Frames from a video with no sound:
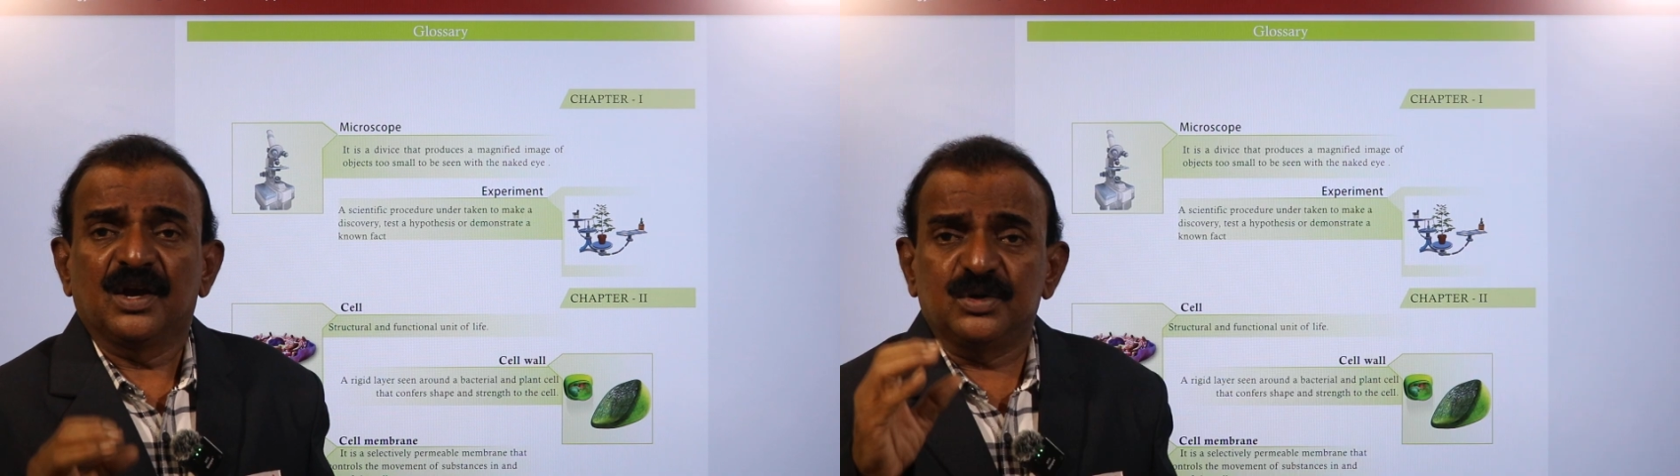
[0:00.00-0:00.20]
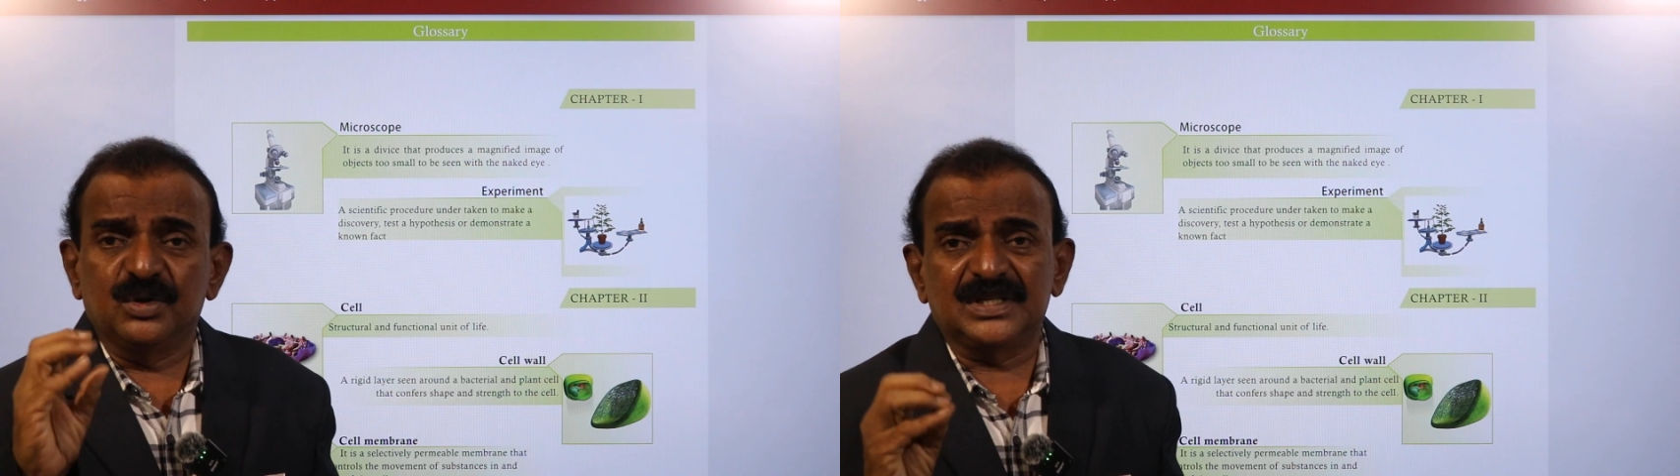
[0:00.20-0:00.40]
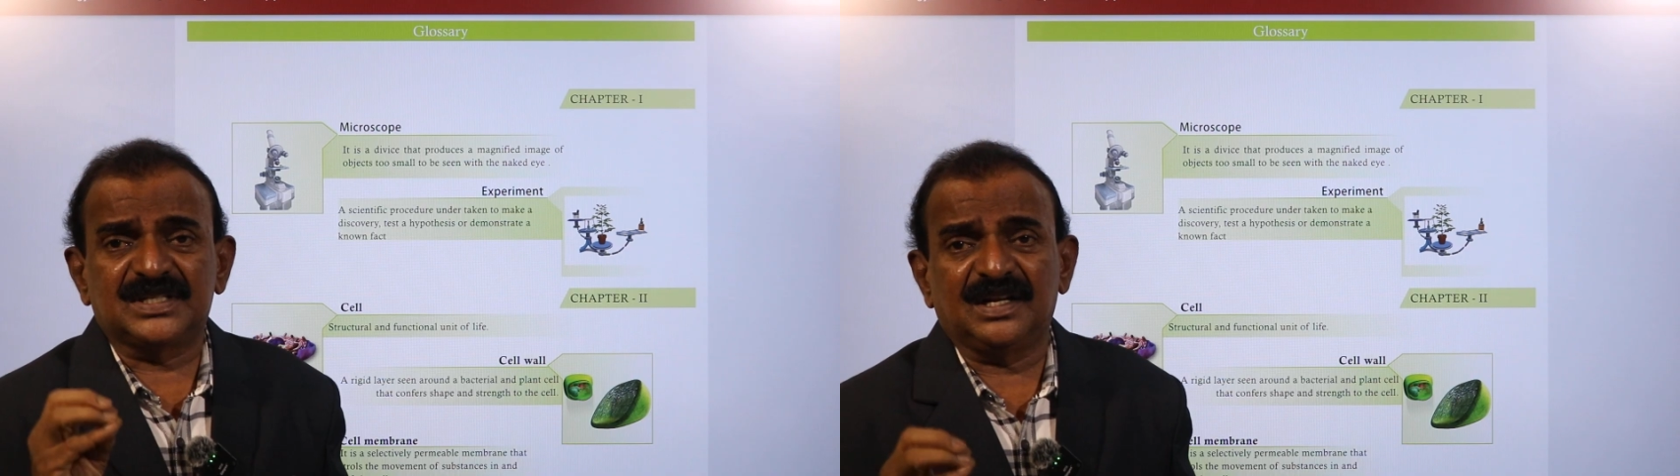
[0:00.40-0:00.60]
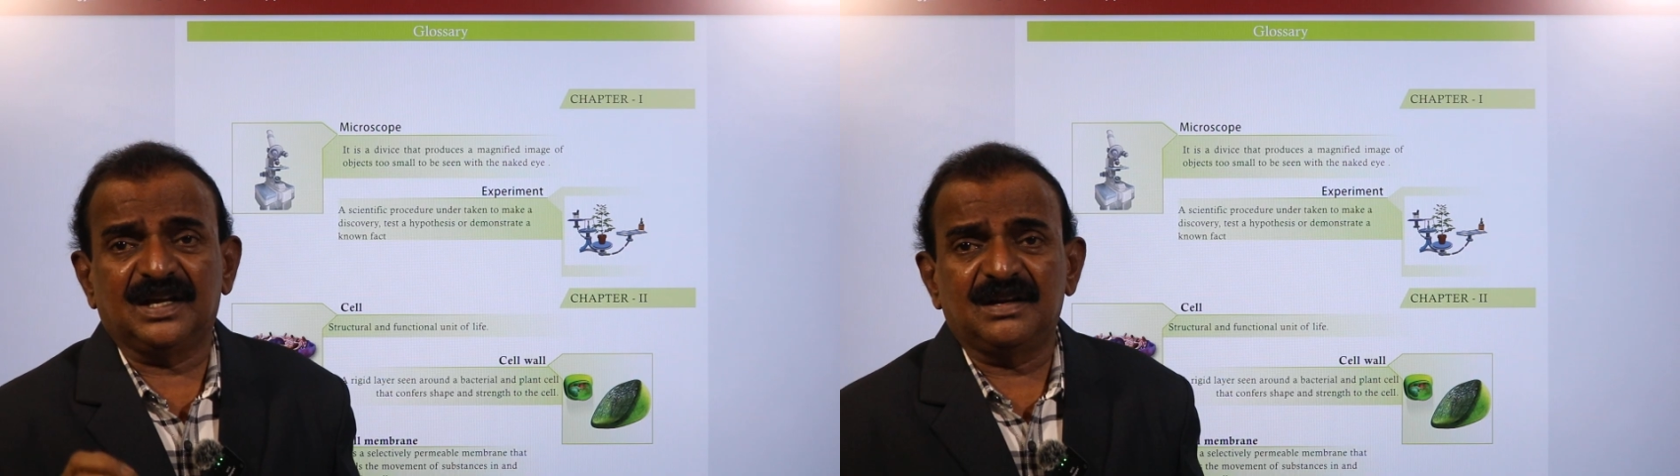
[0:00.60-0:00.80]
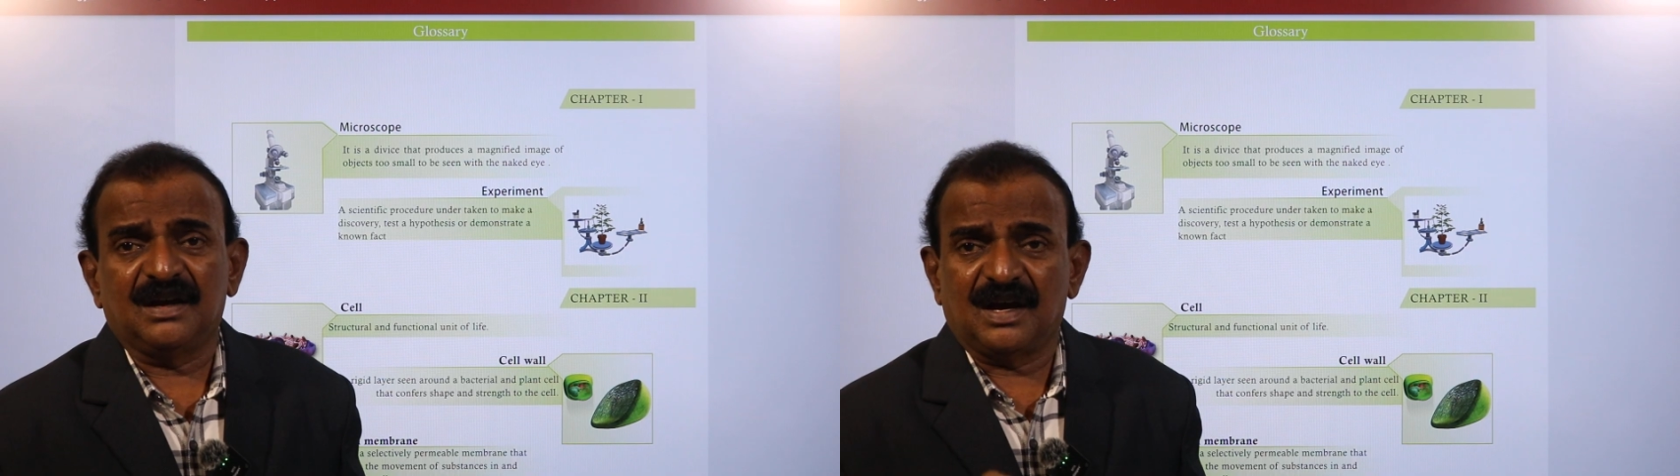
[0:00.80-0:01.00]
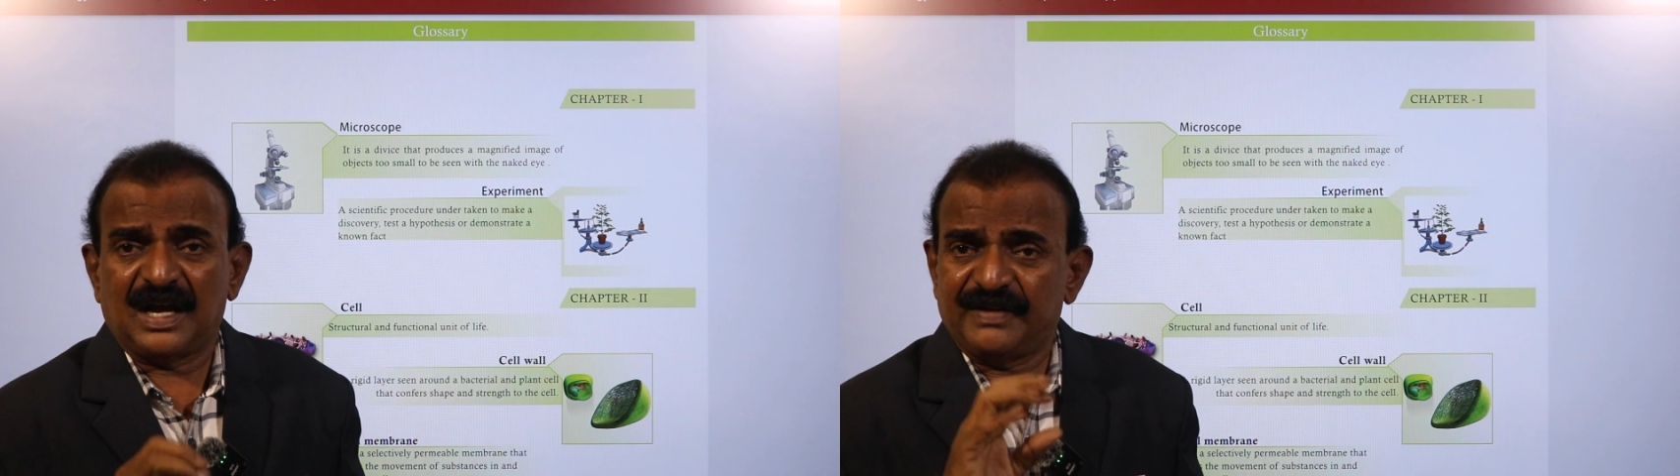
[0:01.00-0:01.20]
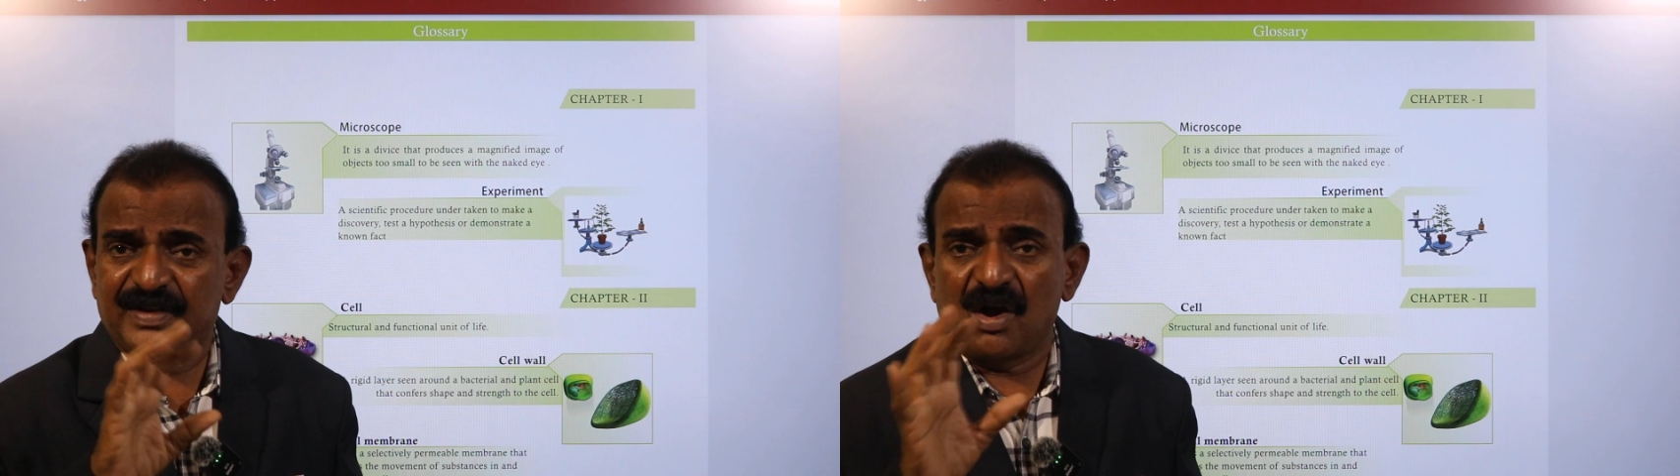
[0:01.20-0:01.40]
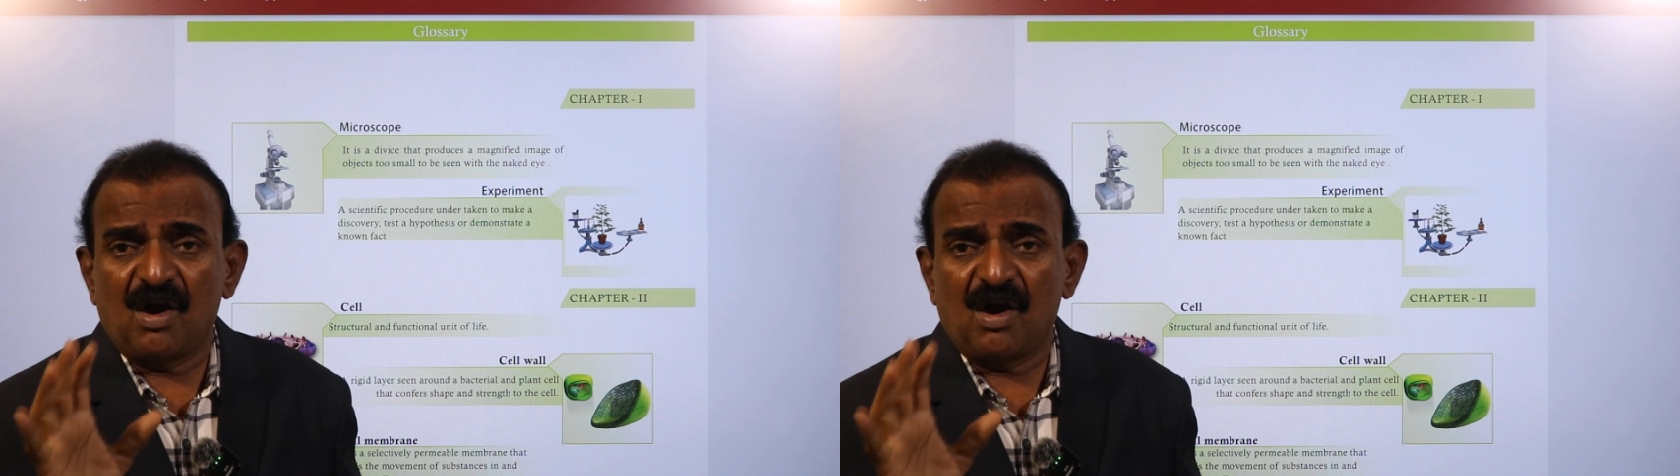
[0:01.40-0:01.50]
unicellular, having